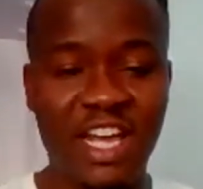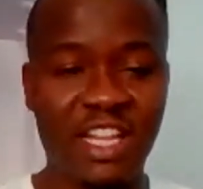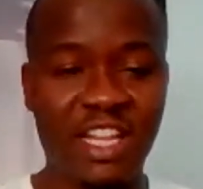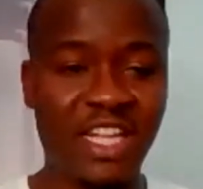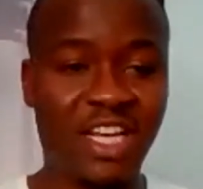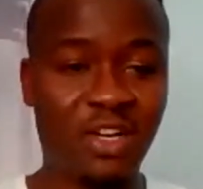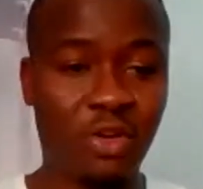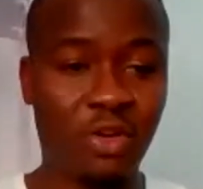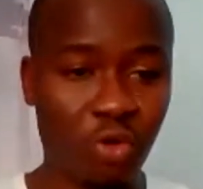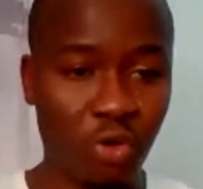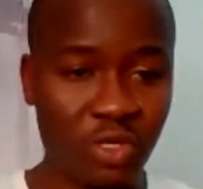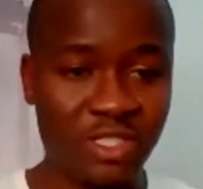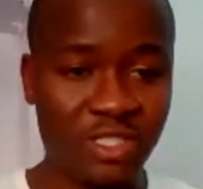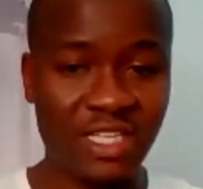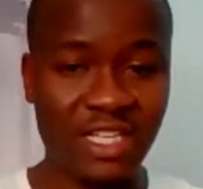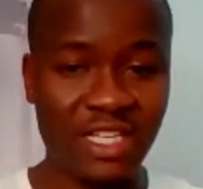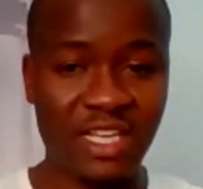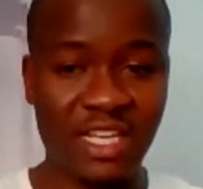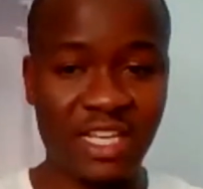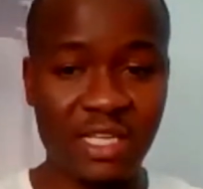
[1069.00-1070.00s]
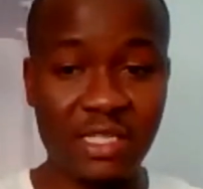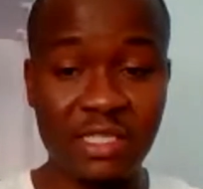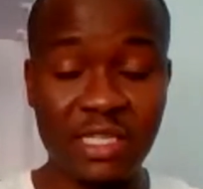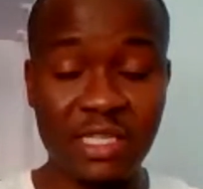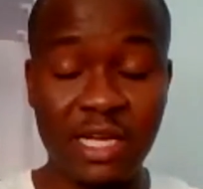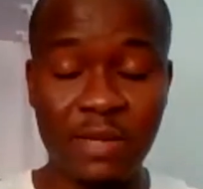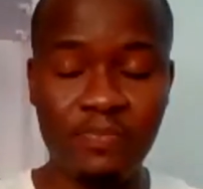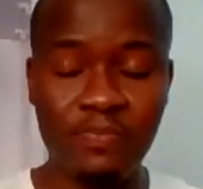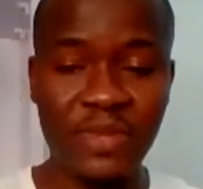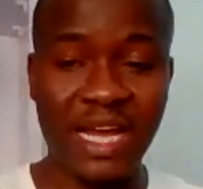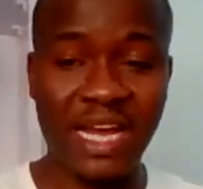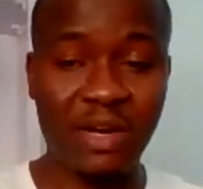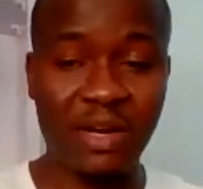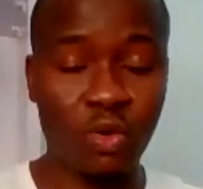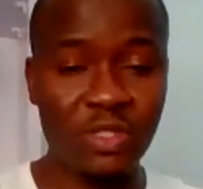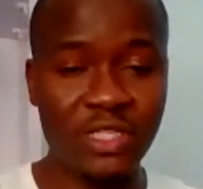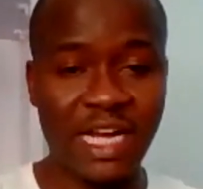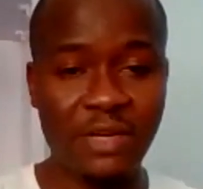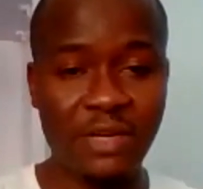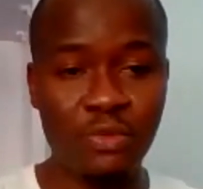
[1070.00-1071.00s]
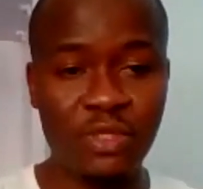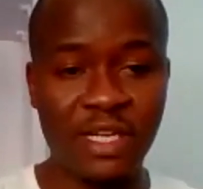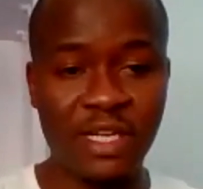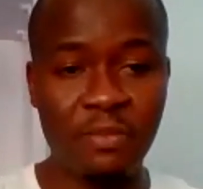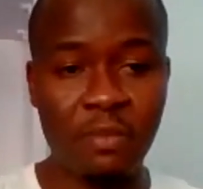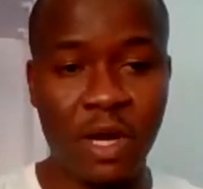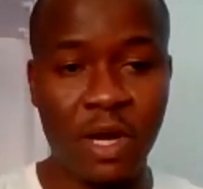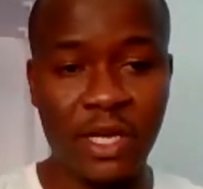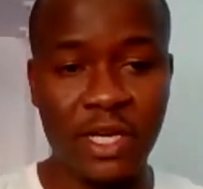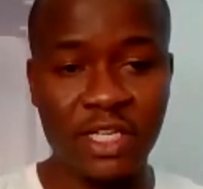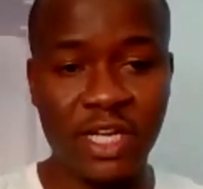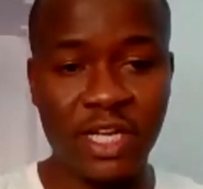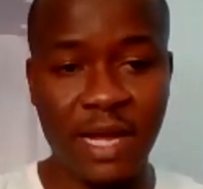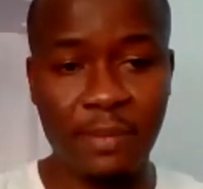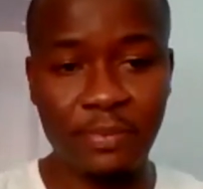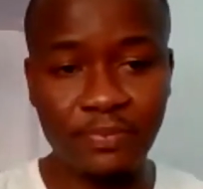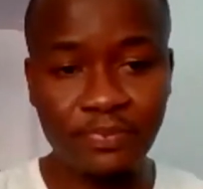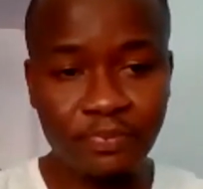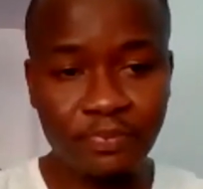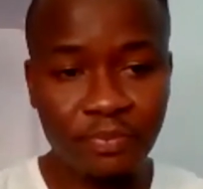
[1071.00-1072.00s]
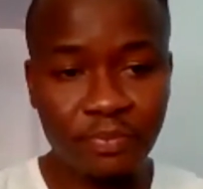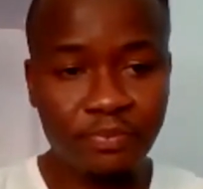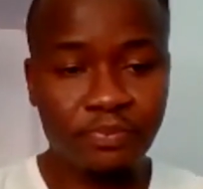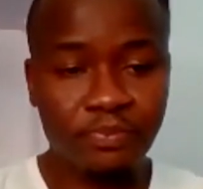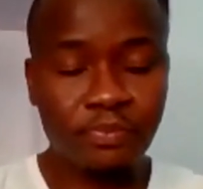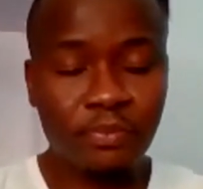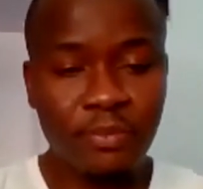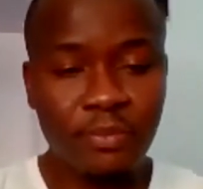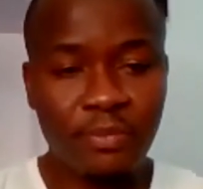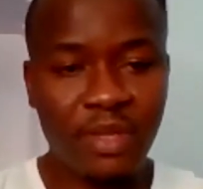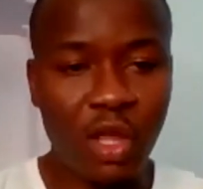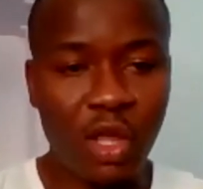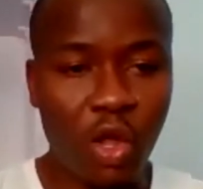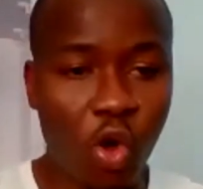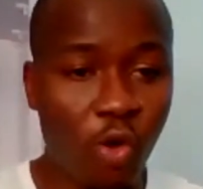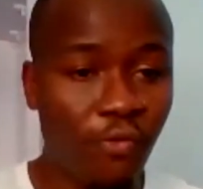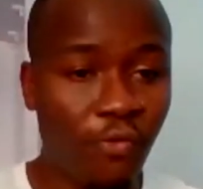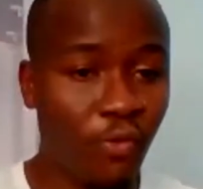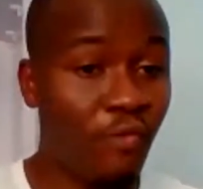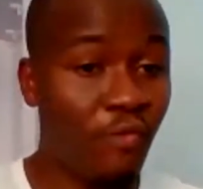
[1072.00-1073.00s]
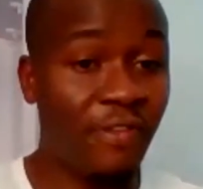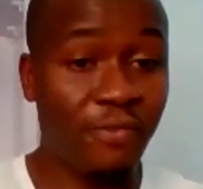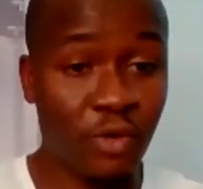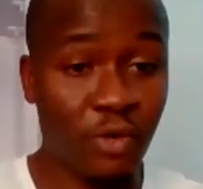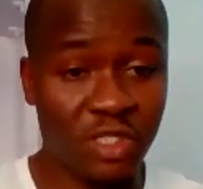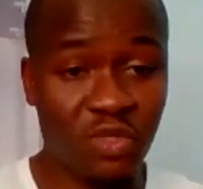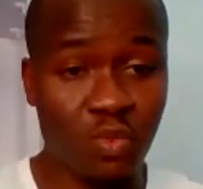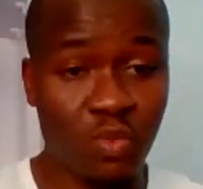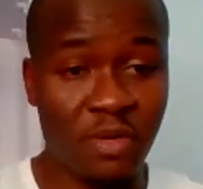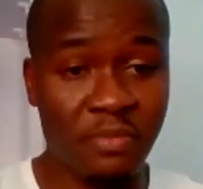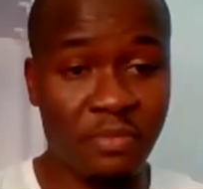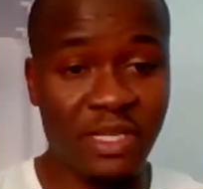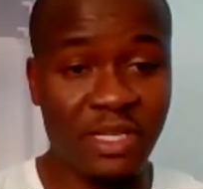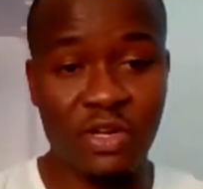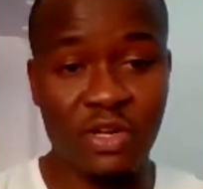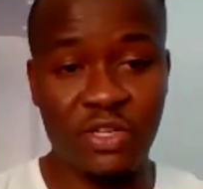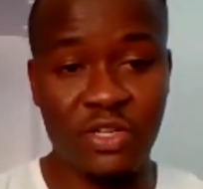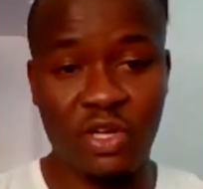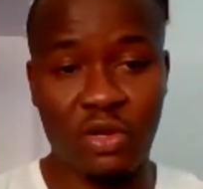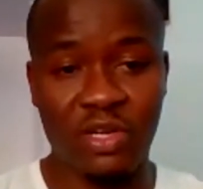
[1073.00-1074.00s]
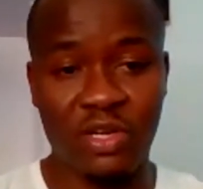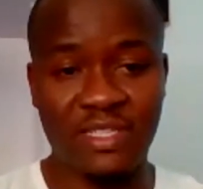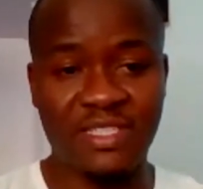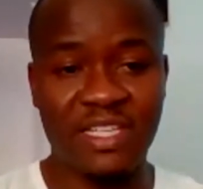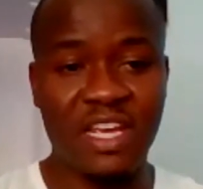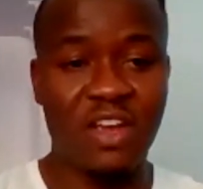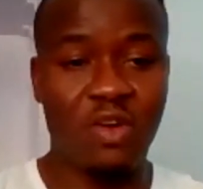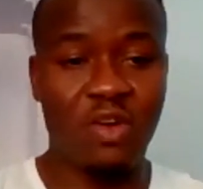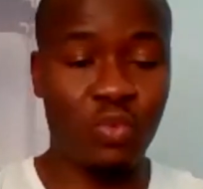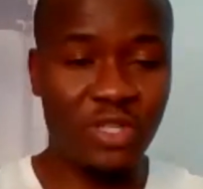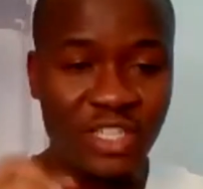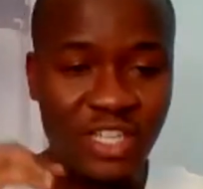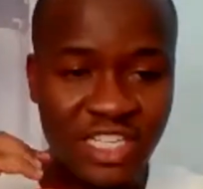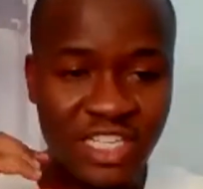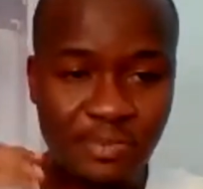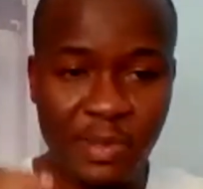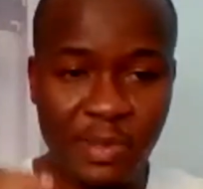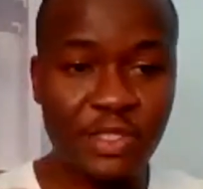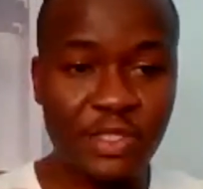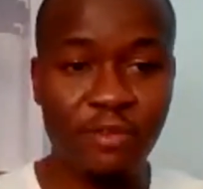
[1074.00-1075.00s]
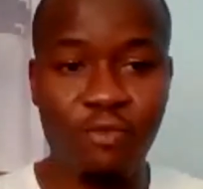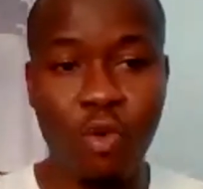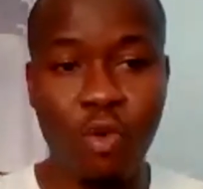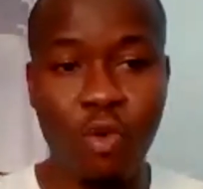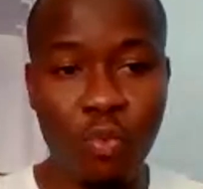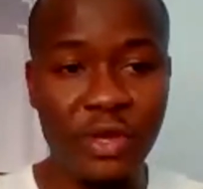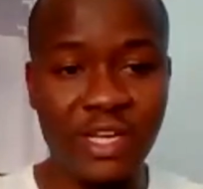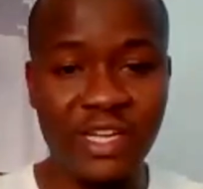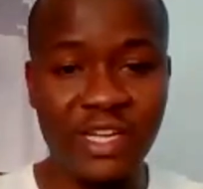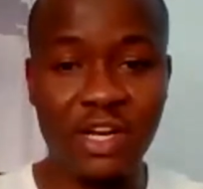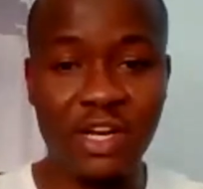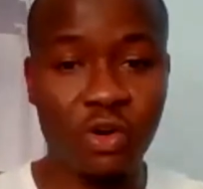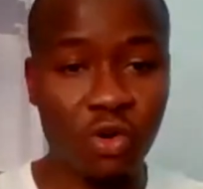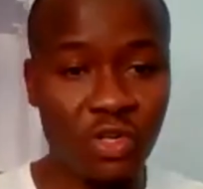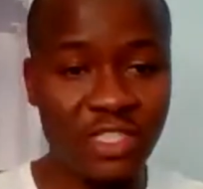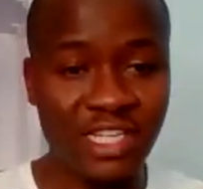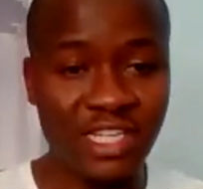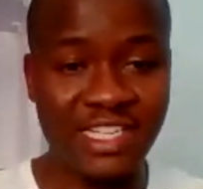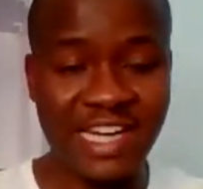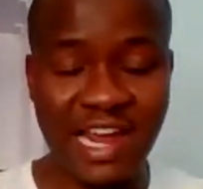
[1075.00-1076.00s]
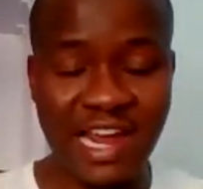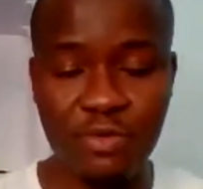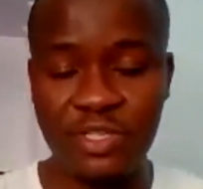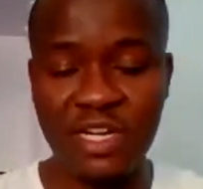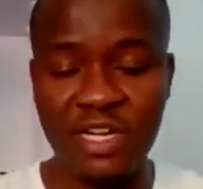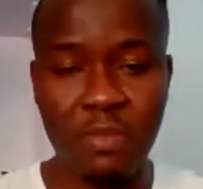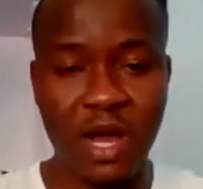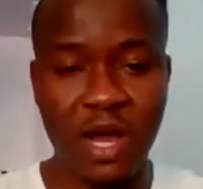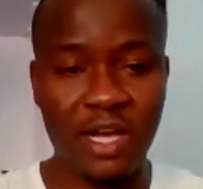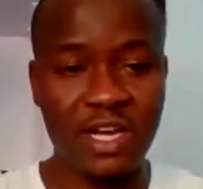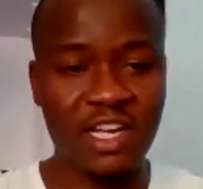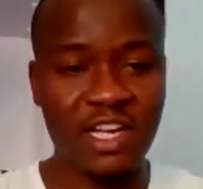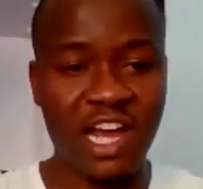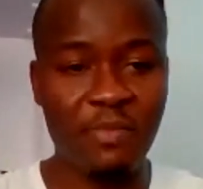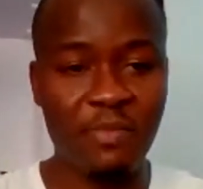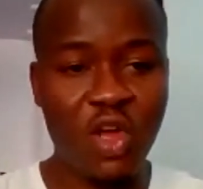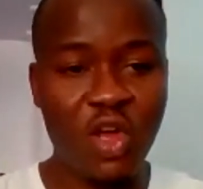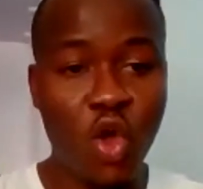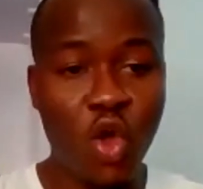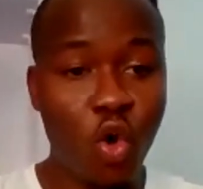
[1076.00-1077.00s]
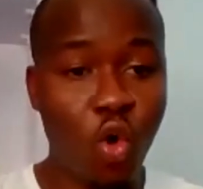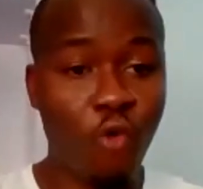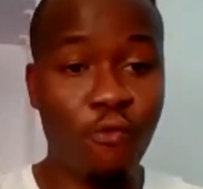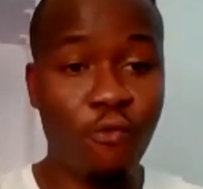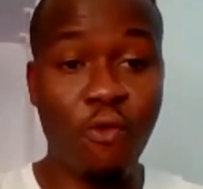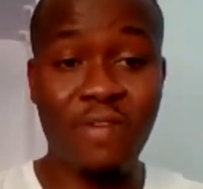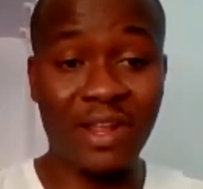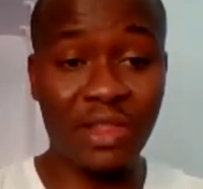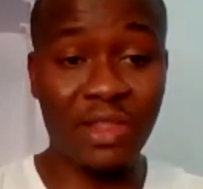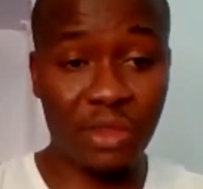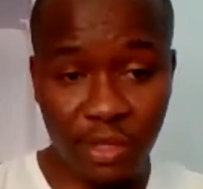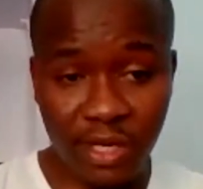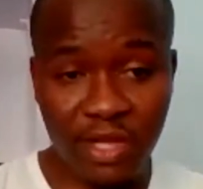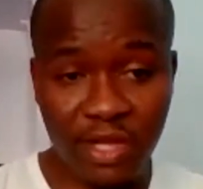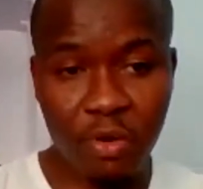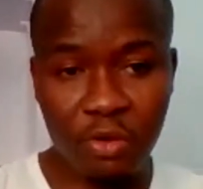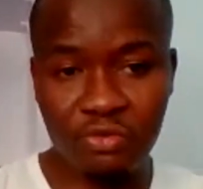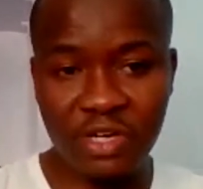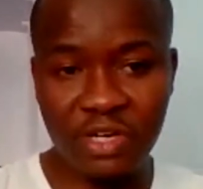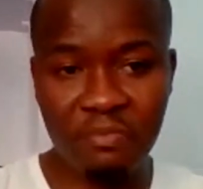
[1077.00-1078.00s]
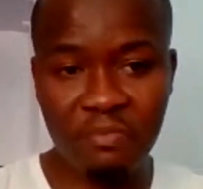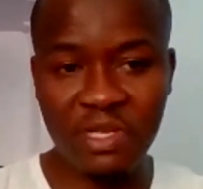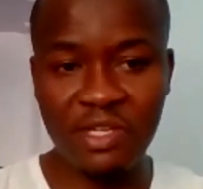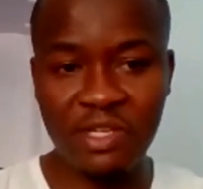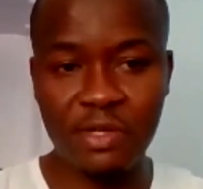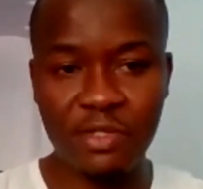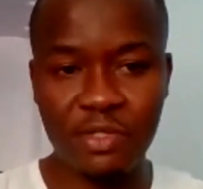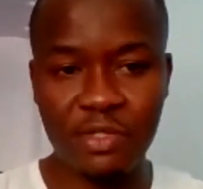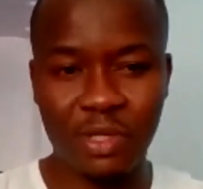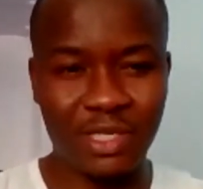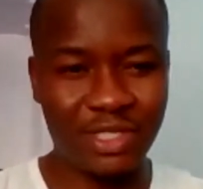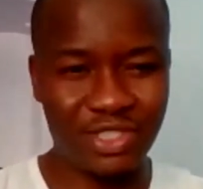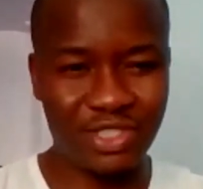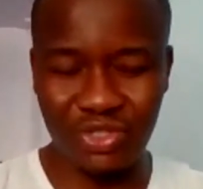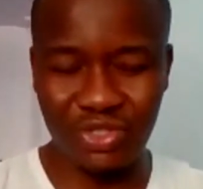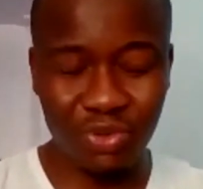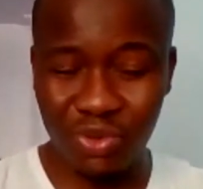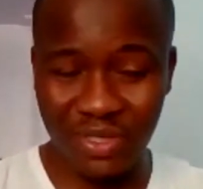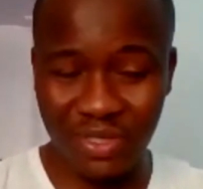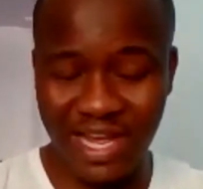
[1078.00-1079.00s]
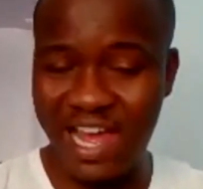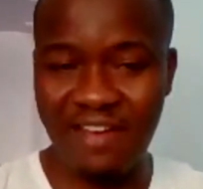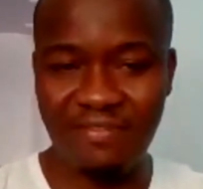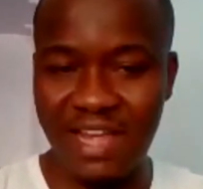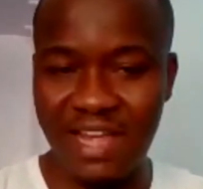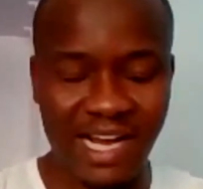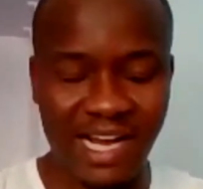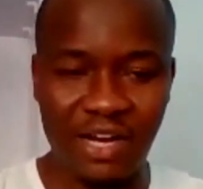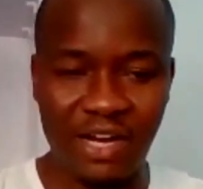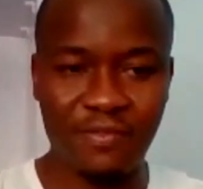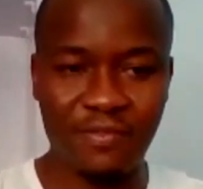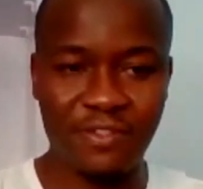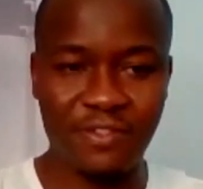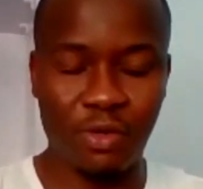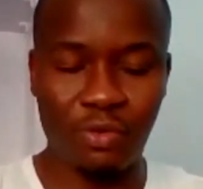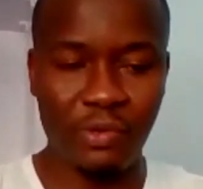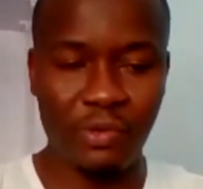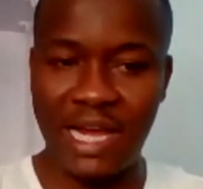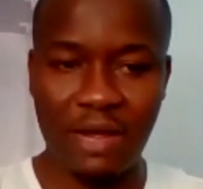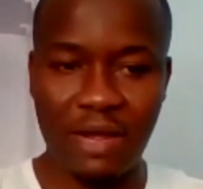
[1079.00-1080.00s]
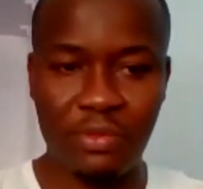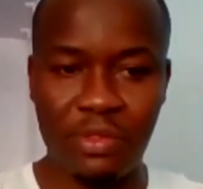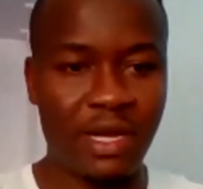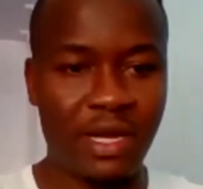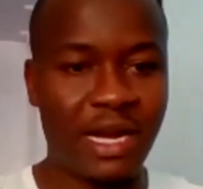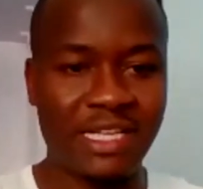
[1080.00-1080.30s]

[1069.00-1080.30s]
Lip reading: they crossed an undiluted market cap of over $41 million. Within the space of 1 week, they crossed a diluted market cap of over $300 million. You don't have that kind of story out there